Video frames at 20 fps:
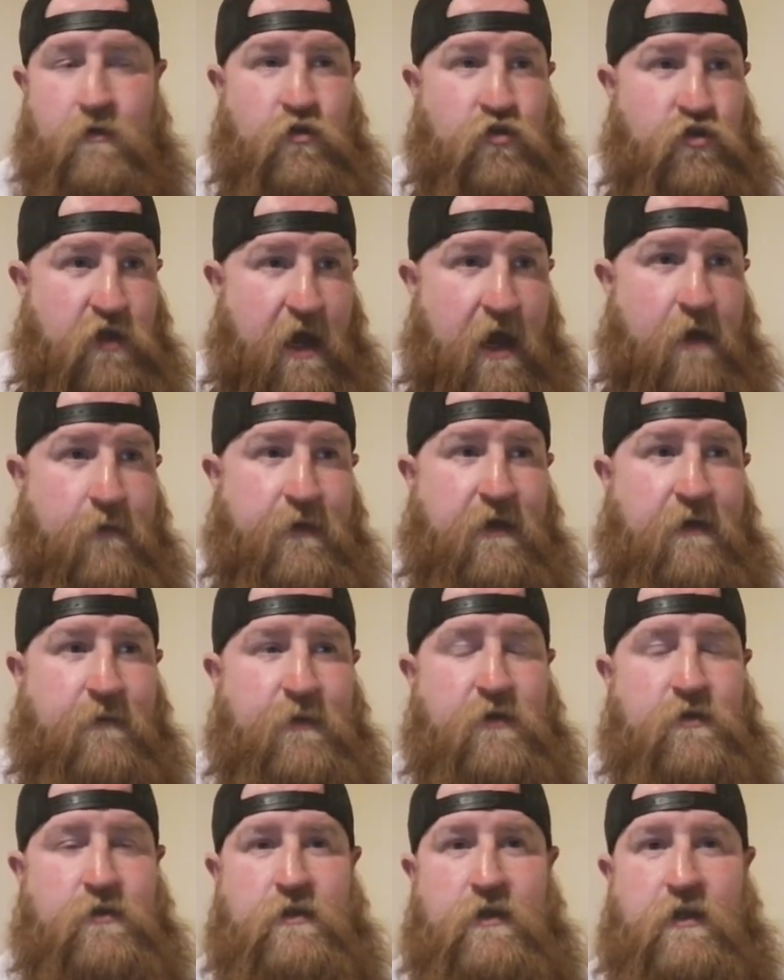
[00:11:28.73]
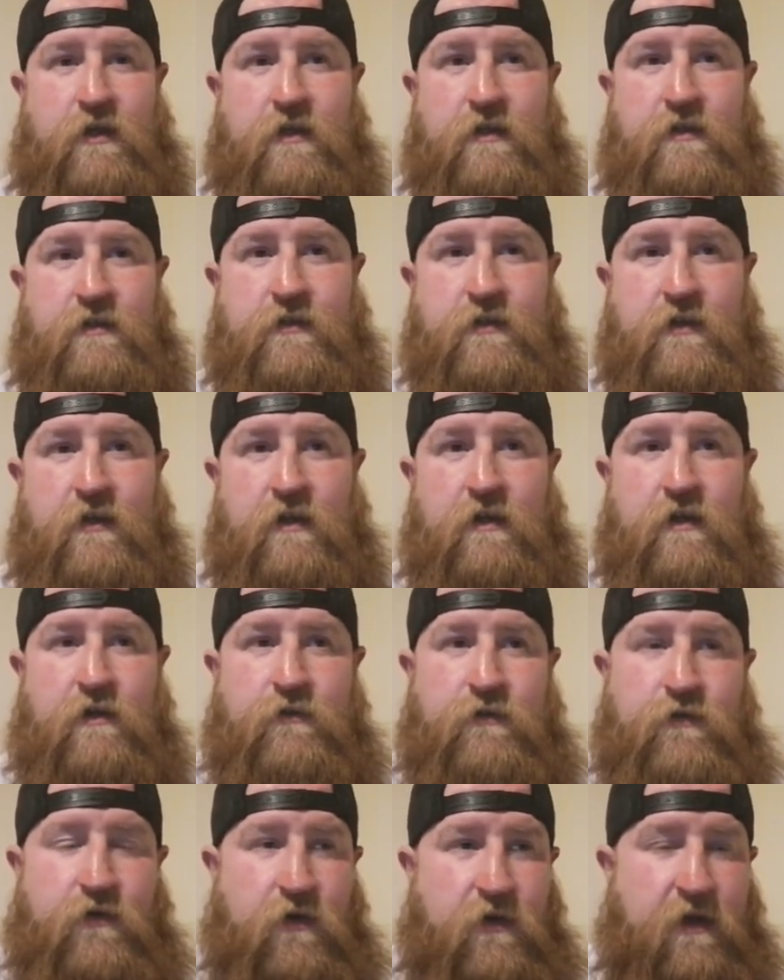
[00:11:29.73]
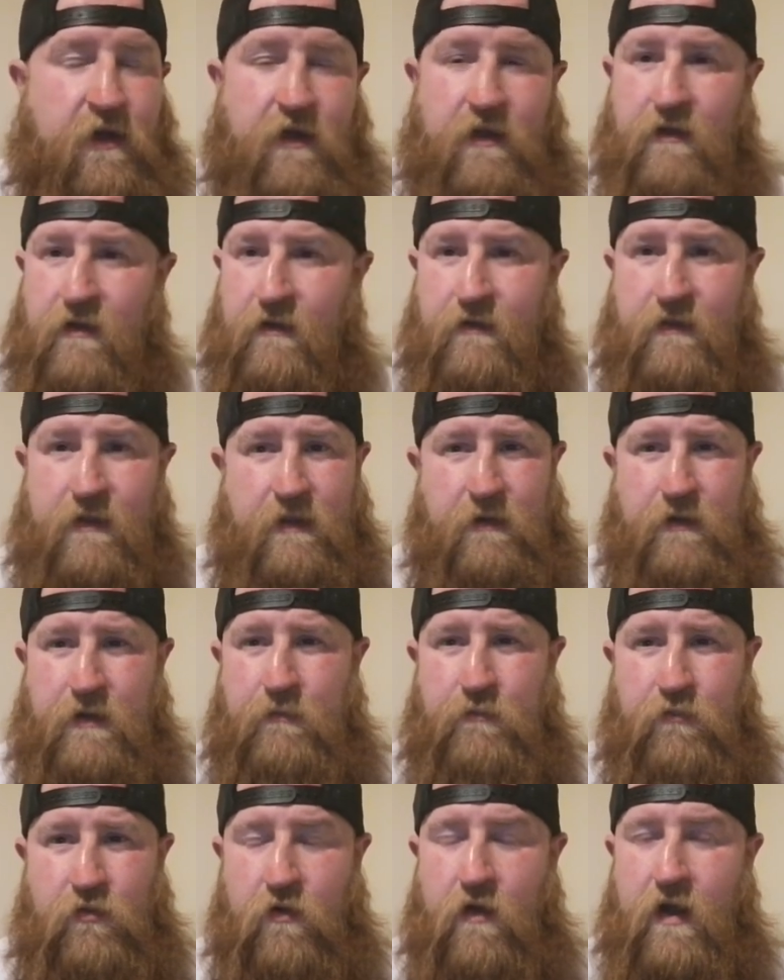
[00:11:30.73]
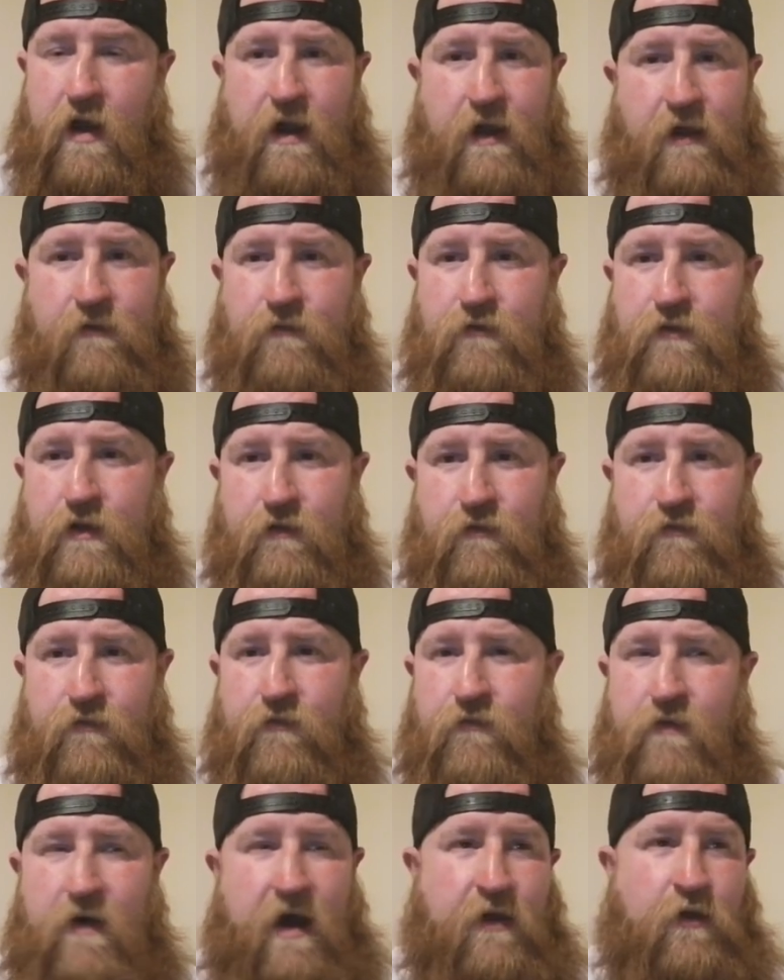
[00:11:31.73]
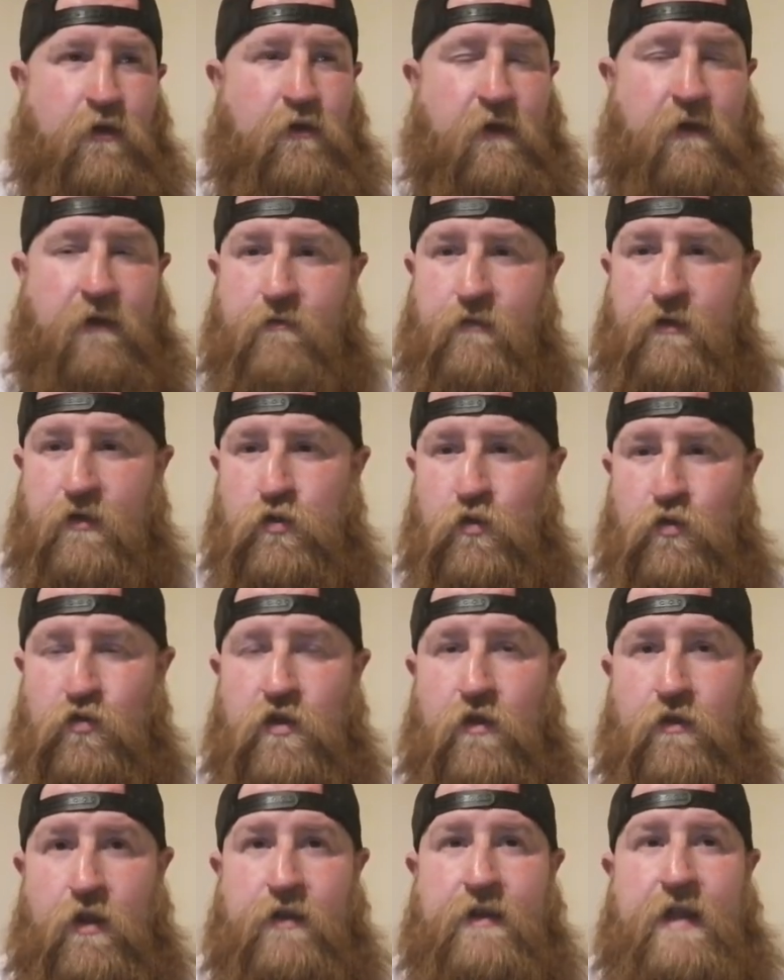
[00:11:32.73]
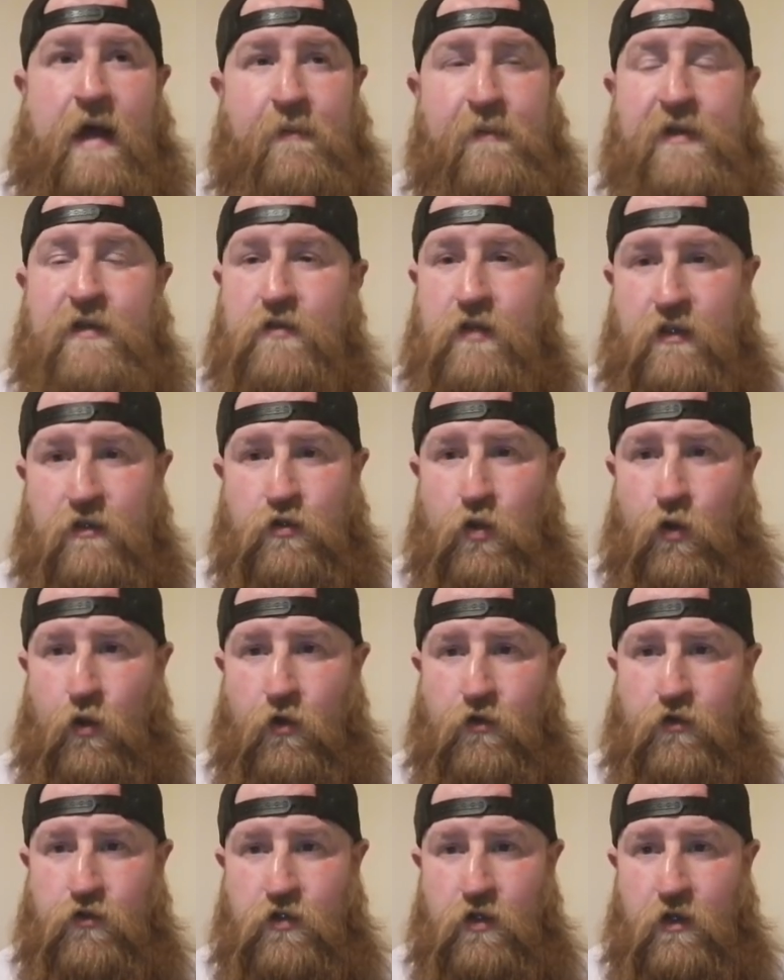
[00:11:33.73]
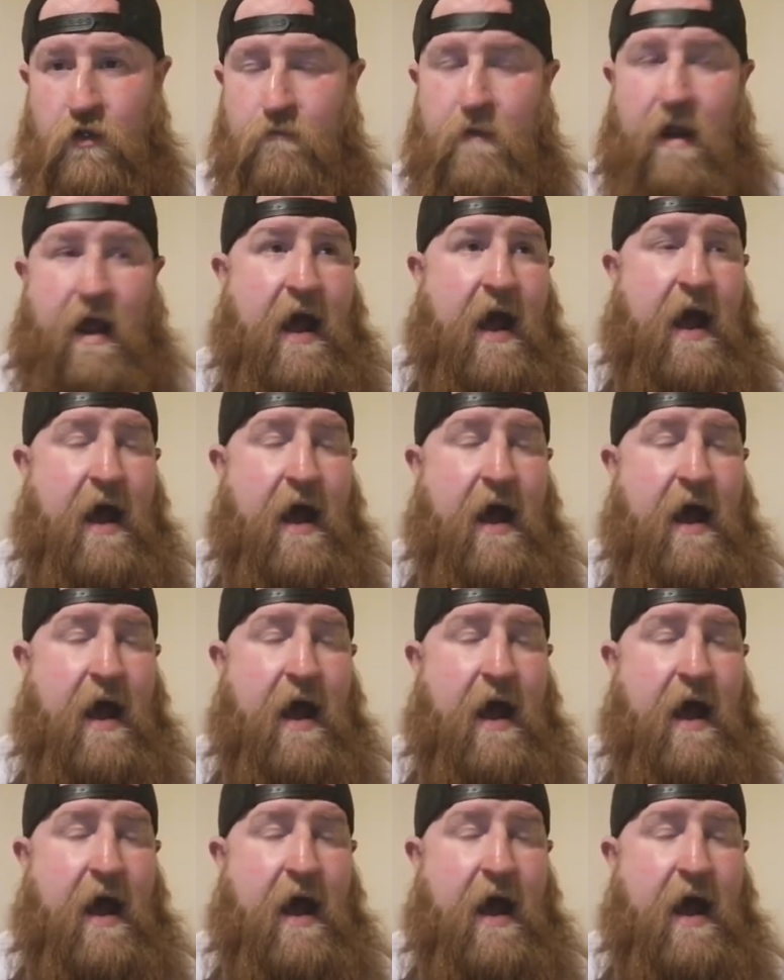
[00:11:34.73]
Sharing images, fucking depraved, vile individuals. And the damage it does, right?